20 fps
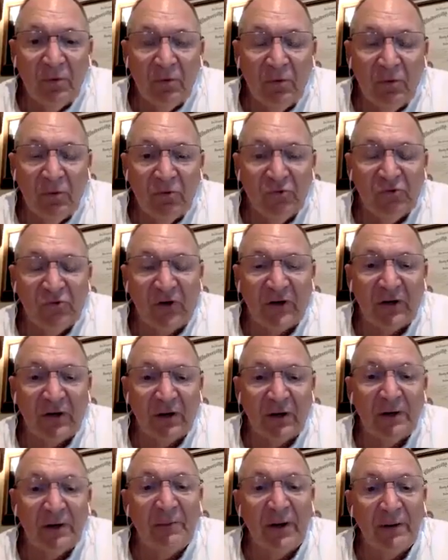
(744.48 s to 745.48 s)

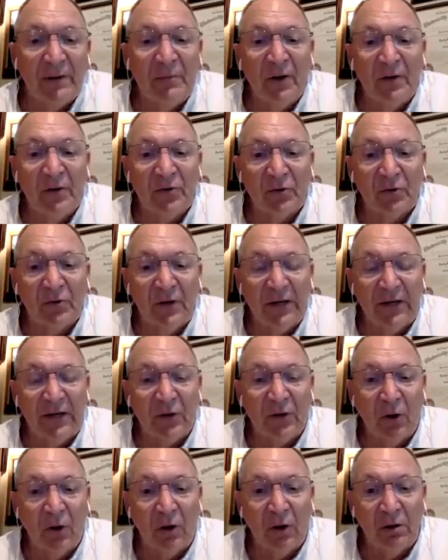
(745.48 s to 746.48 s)
Suddenly, my mother in
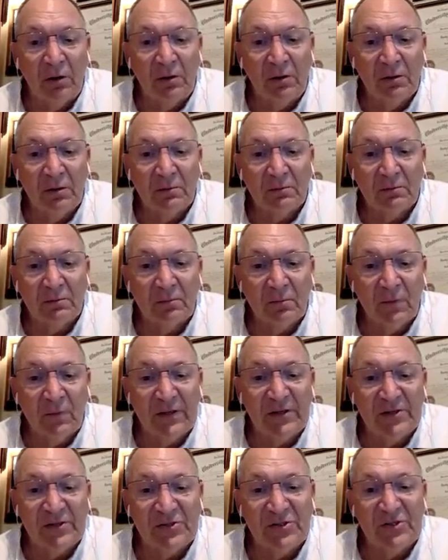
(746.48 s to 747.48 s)
law, my
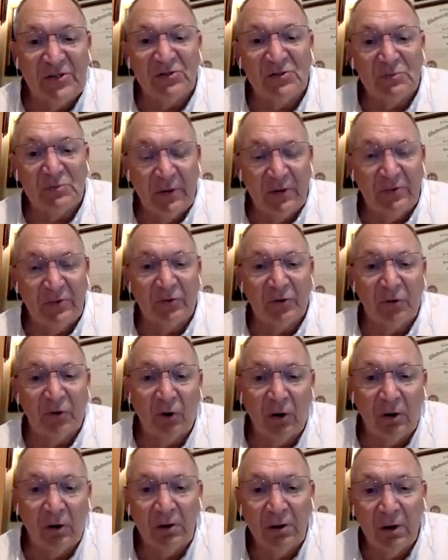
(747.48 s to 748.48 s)
deceased mother in
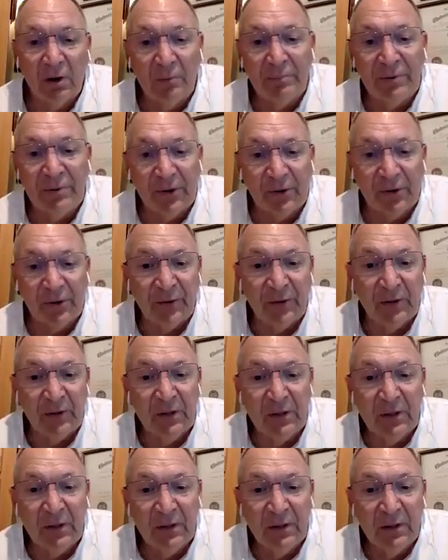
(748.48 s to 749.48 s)
law, appeared
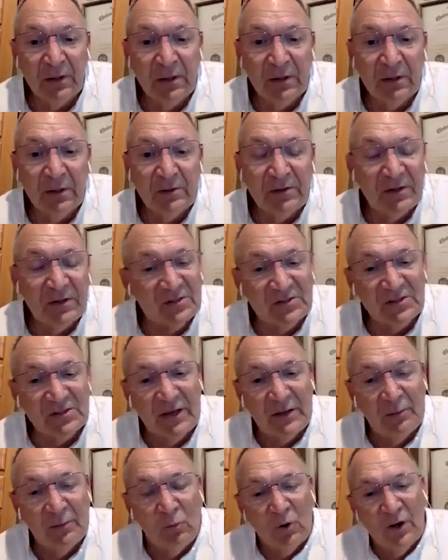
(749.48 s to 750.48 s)
that
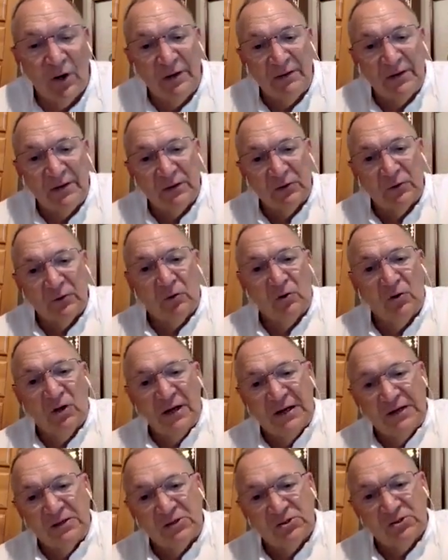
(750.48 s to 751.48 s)
same way. That little
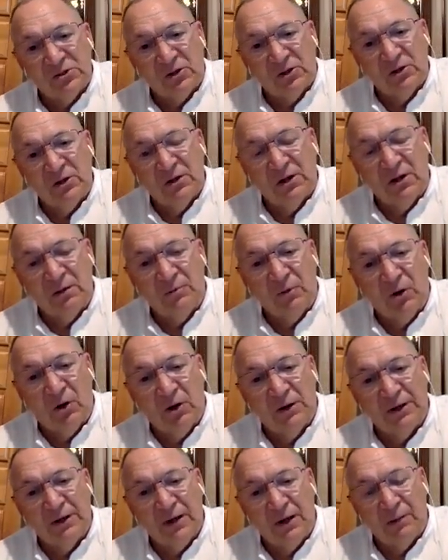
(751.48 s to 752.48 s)
light started to come
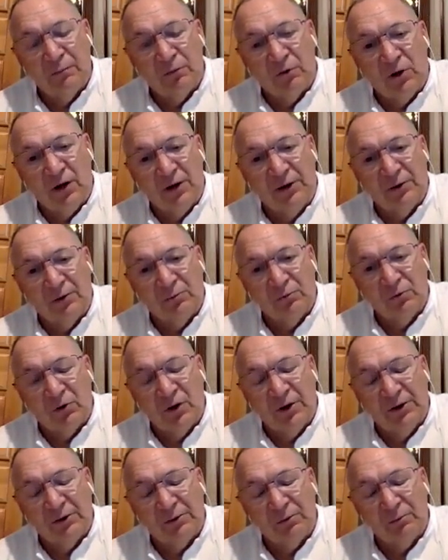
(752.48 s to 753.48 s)
on. It got brighter and
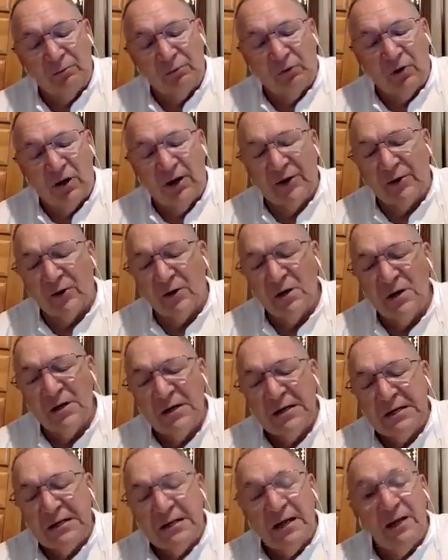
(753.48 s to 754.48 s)
brighter and brighter.
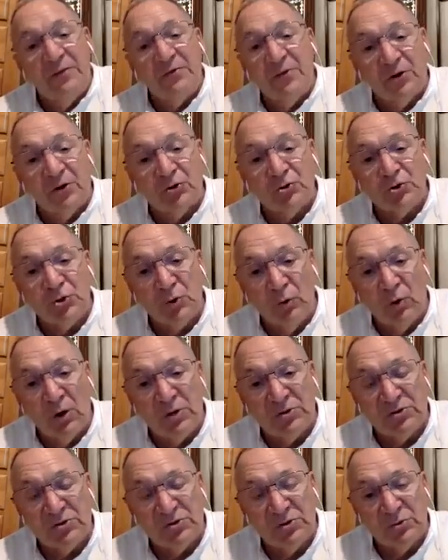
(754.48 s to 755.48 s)
And there she
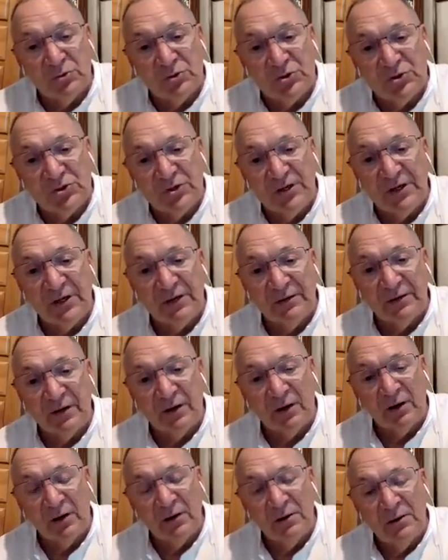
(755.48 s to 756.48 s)
was. She was sitting
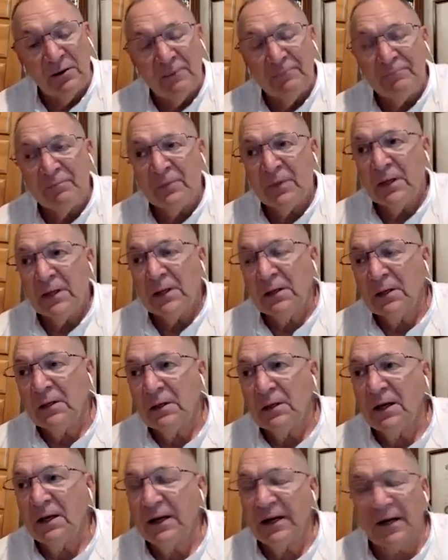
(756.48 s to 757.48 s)
there.
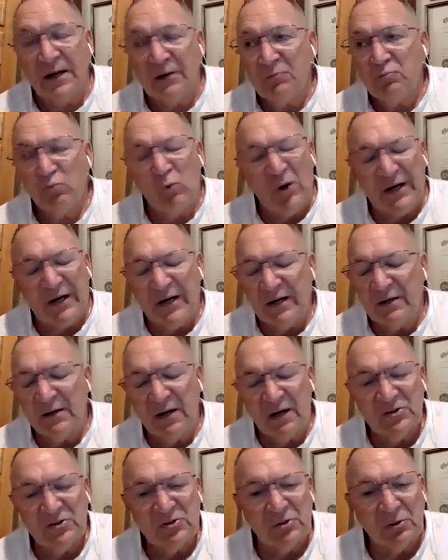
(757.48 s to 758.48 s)
And I
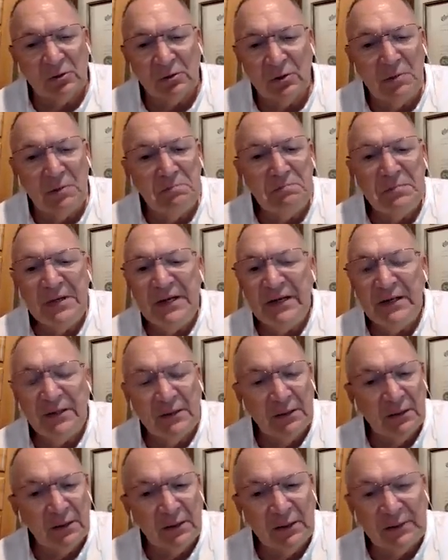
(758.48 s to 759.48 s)
recognized her
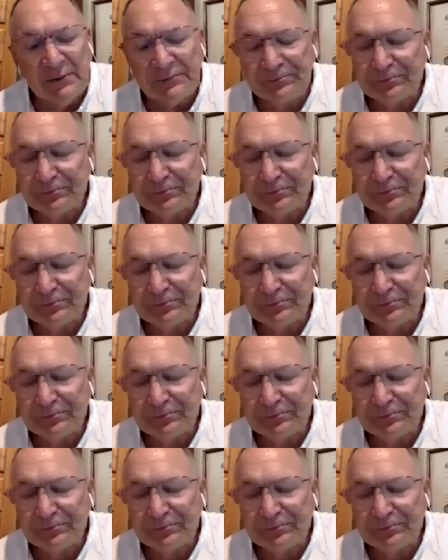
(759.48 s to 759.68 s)
immediately.